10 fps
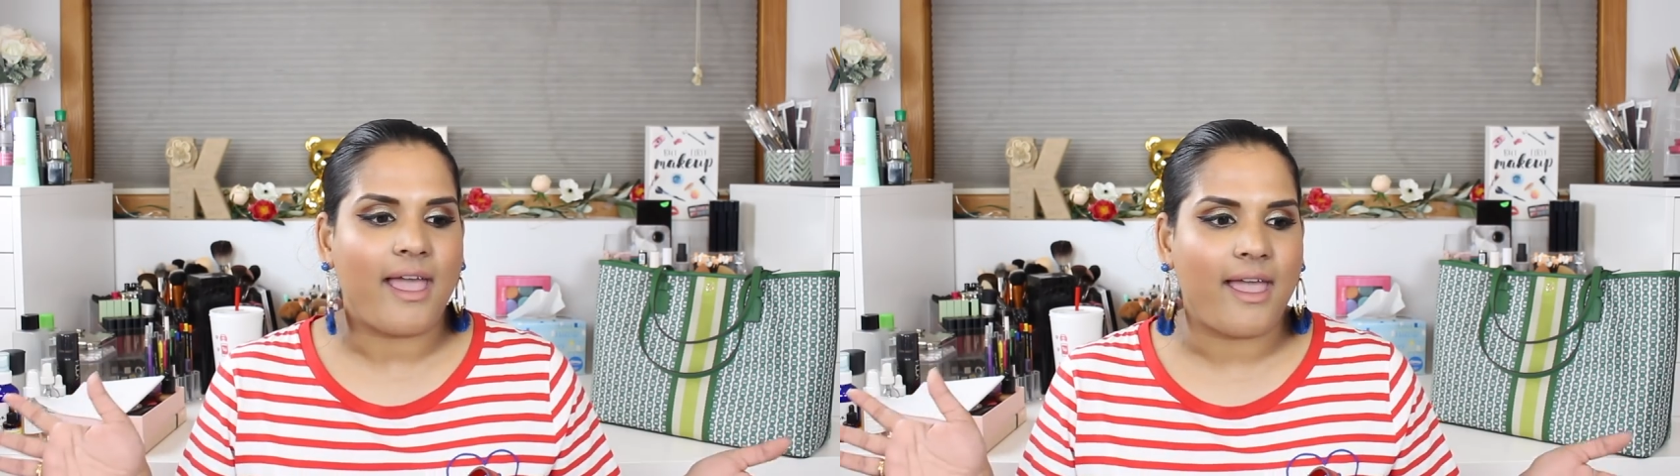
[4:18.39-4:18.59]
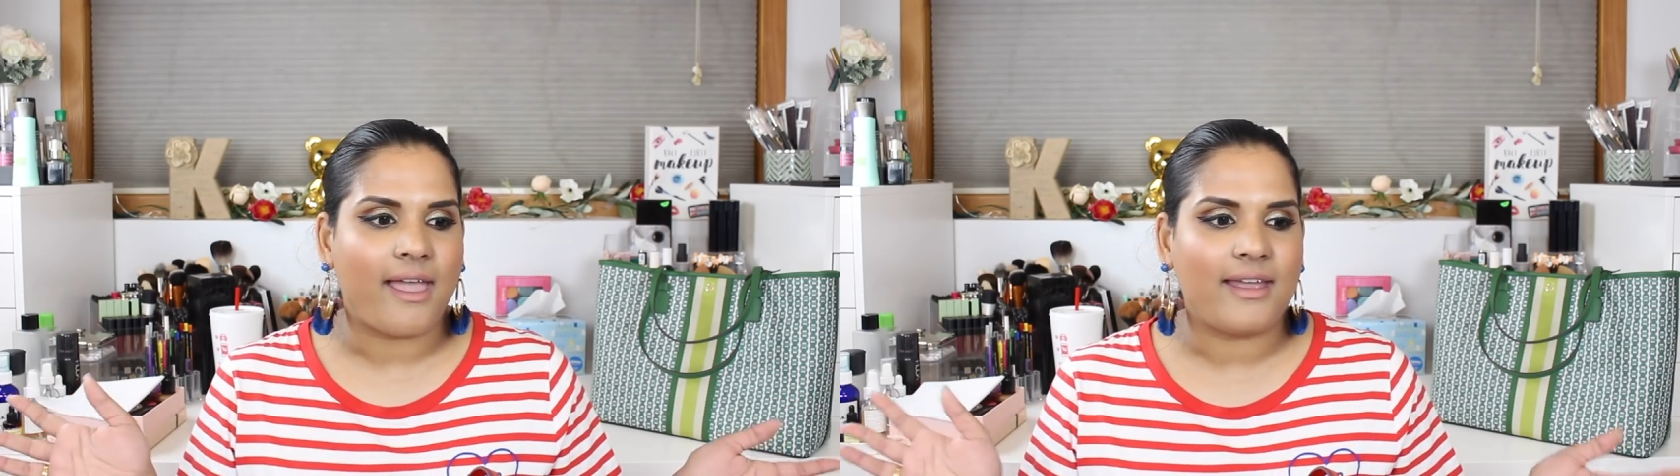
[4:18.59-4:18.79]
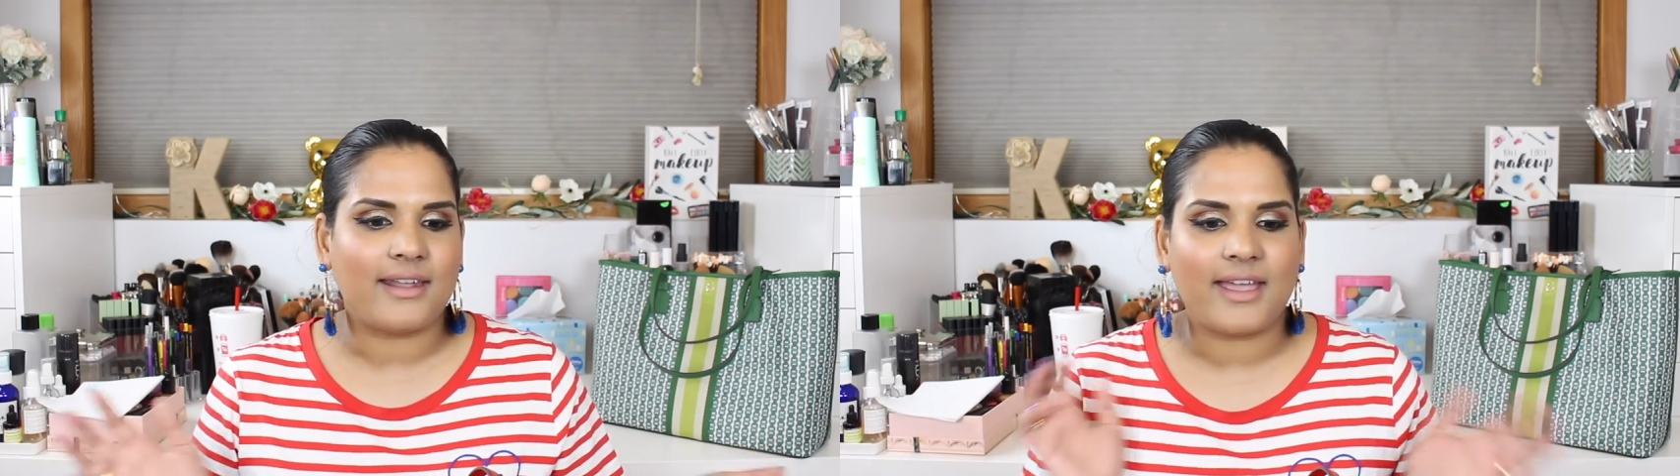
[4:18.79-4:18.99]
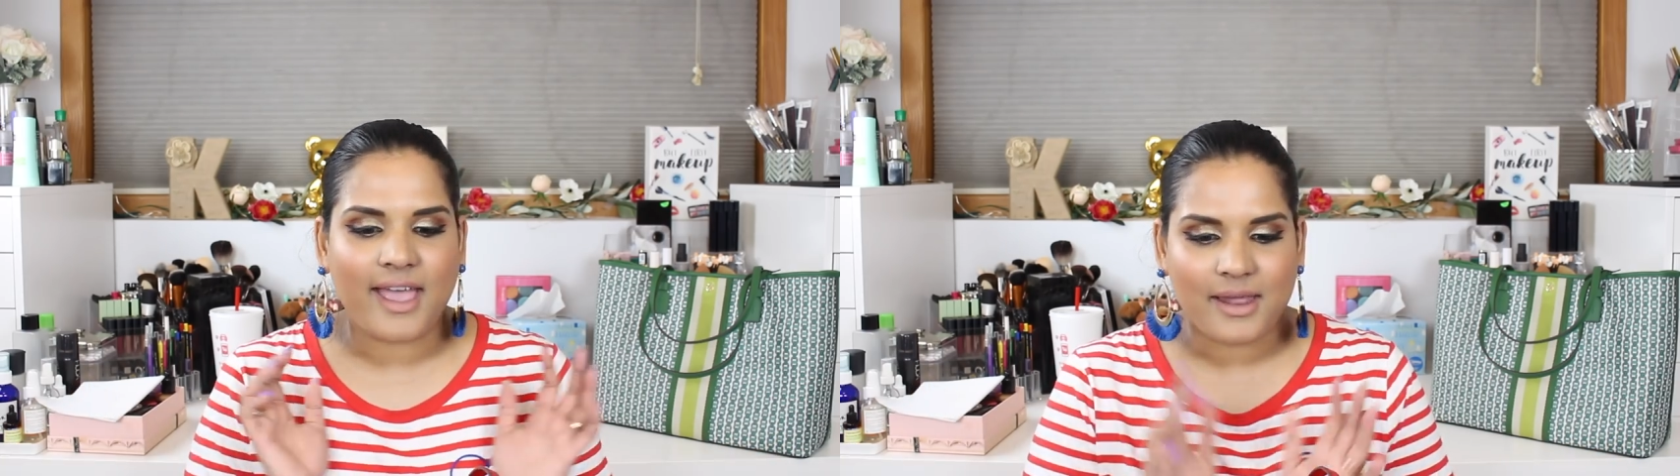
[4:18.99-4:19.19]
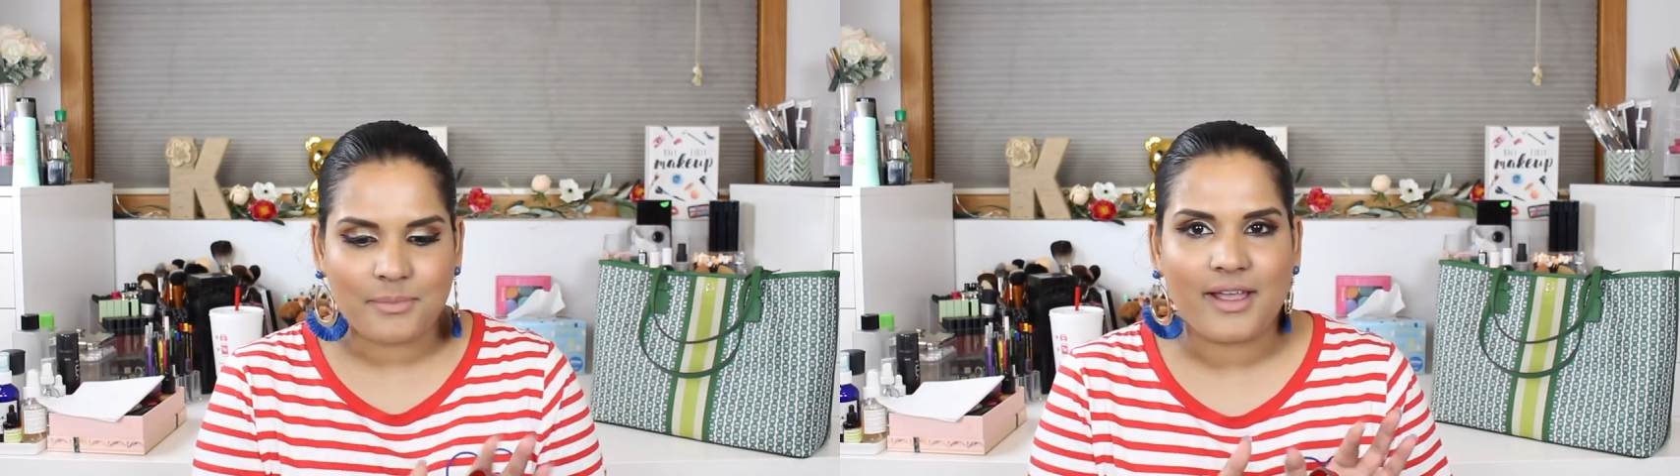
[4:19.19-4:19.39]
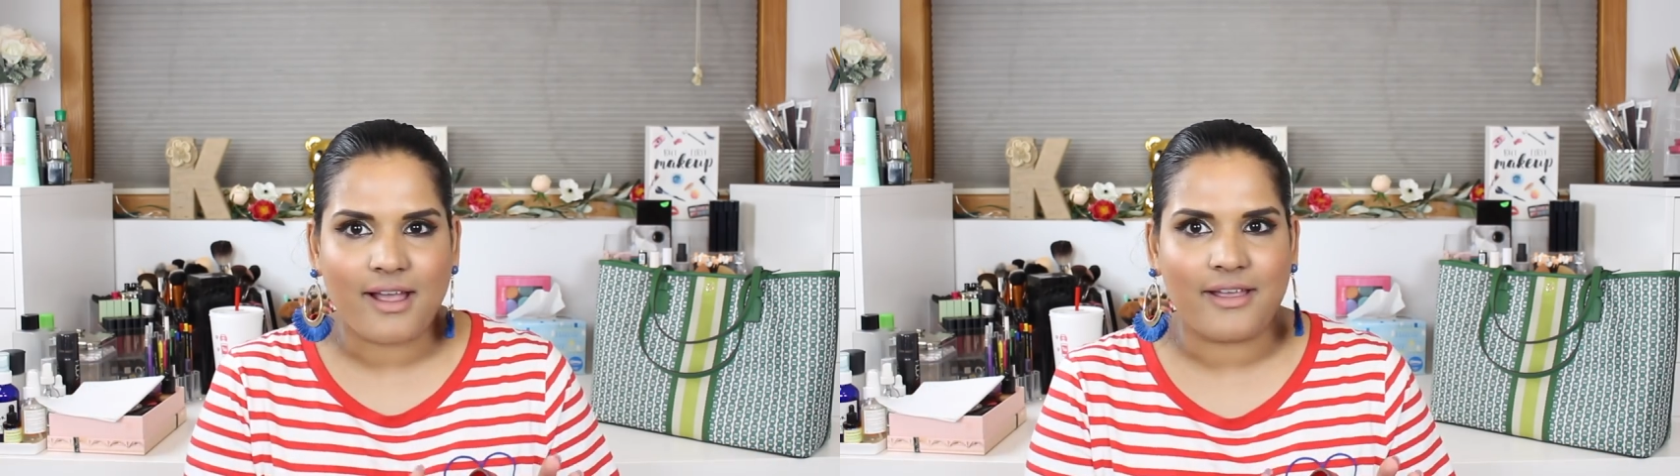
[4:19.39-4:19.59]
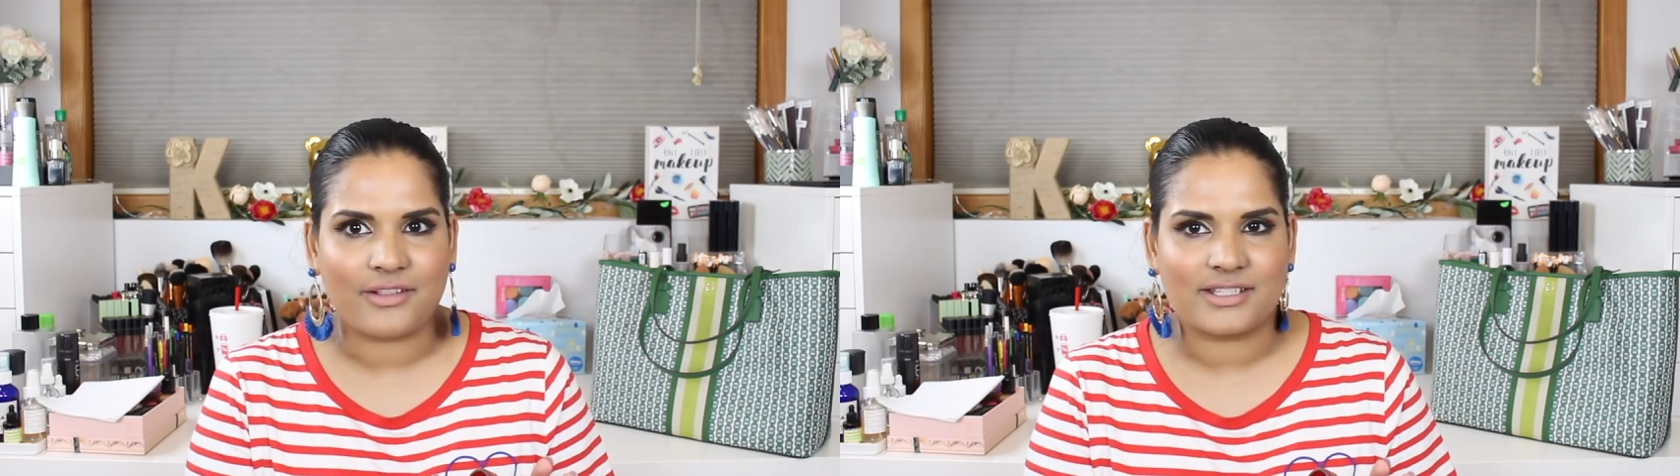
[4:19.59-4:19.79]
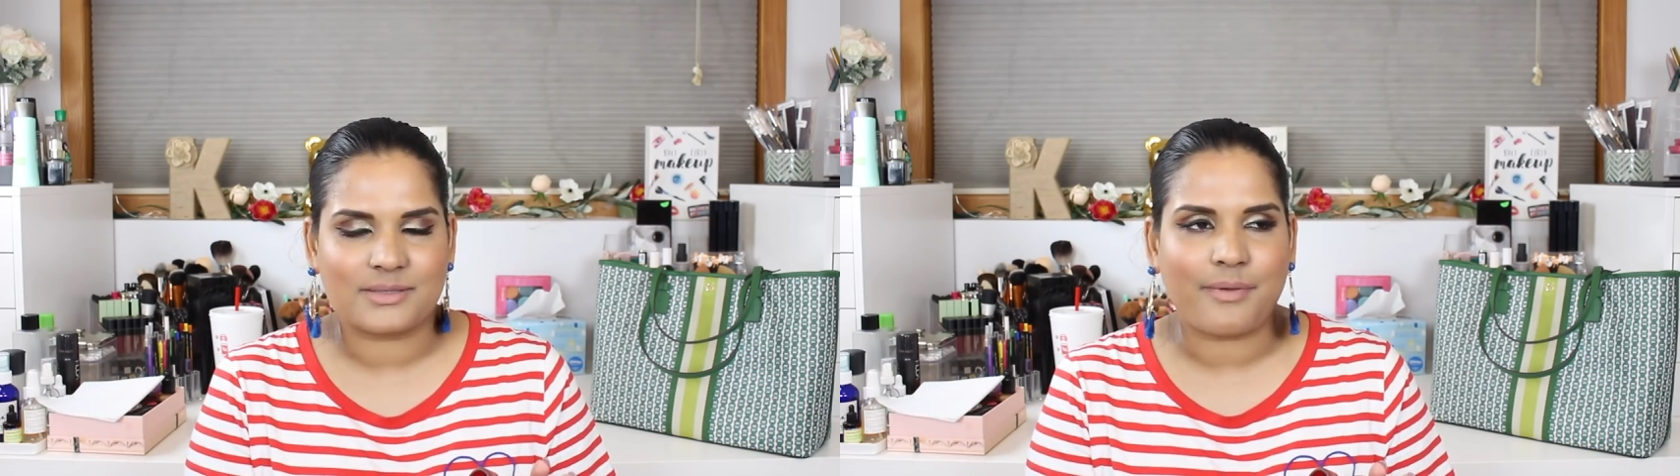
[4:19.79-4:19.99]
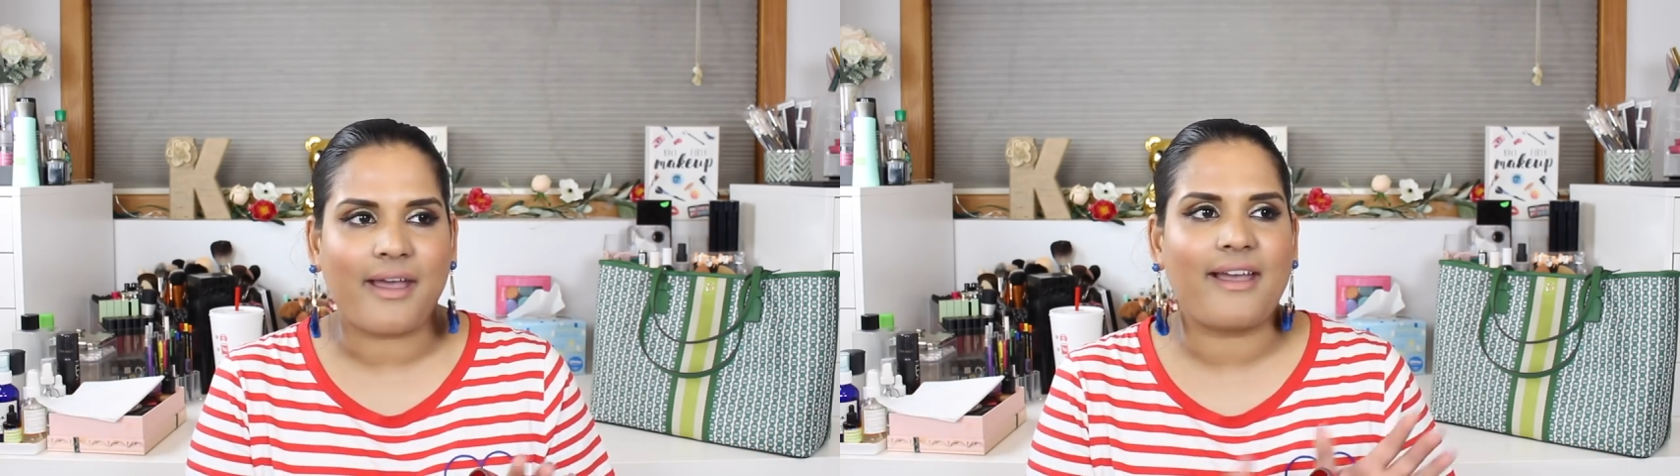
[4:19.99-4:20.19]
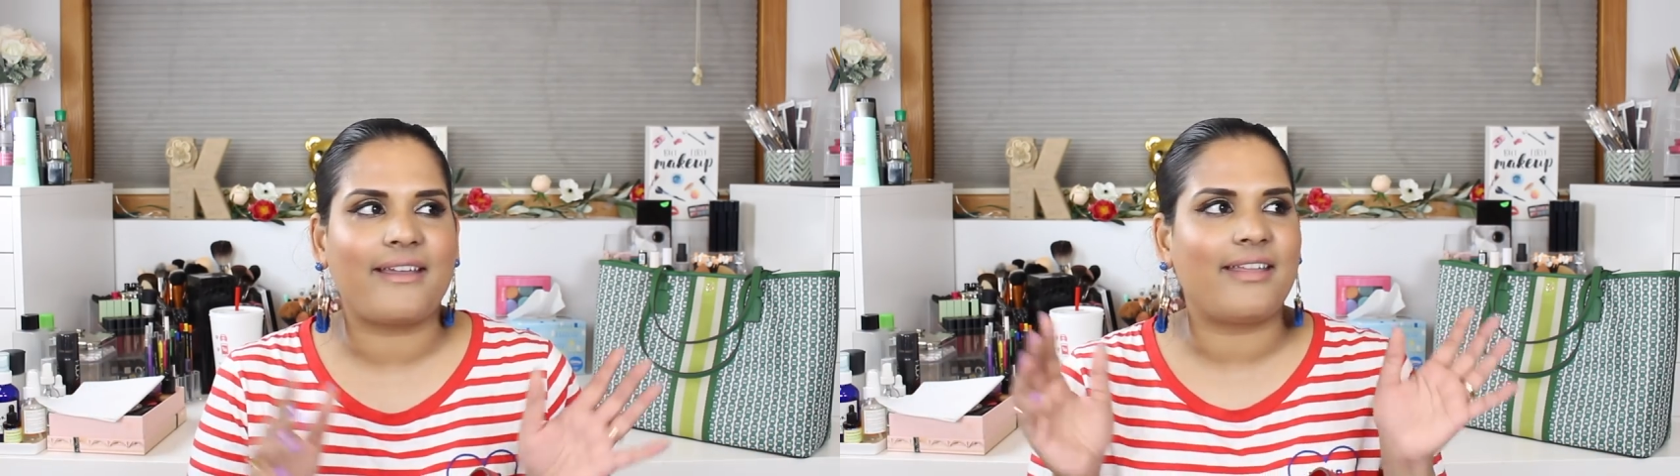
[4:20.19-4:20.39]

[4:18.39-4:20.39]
And I had my eye on this bag